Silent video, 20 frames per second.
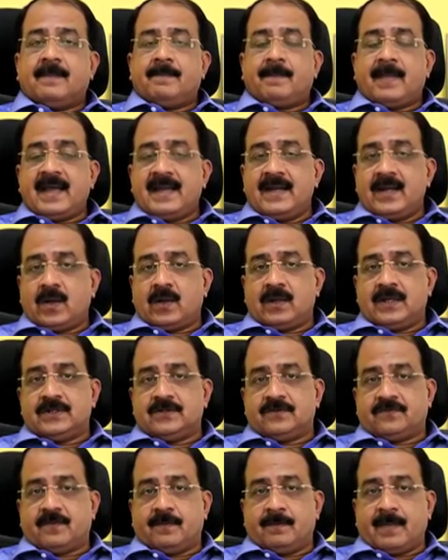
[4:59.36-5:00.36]
my
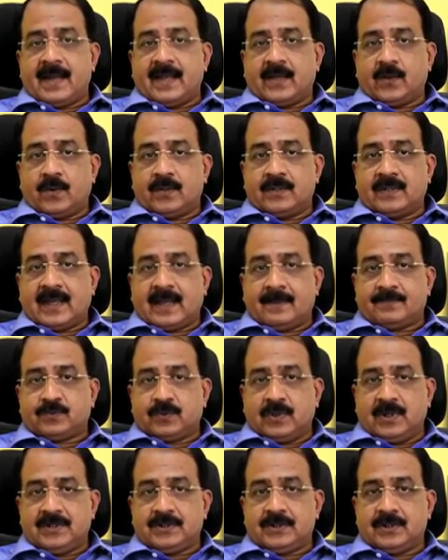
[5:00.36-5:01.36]
knowledge of
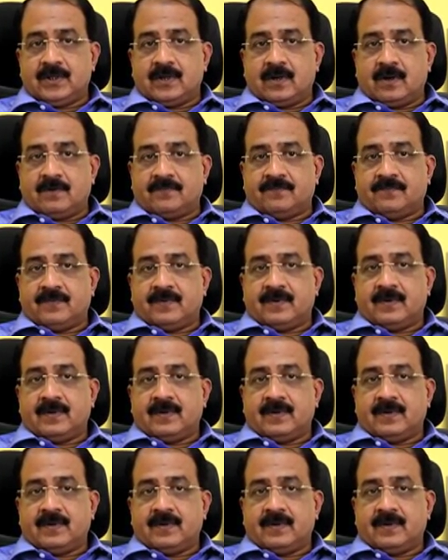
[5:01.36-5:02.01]
microencapsulation of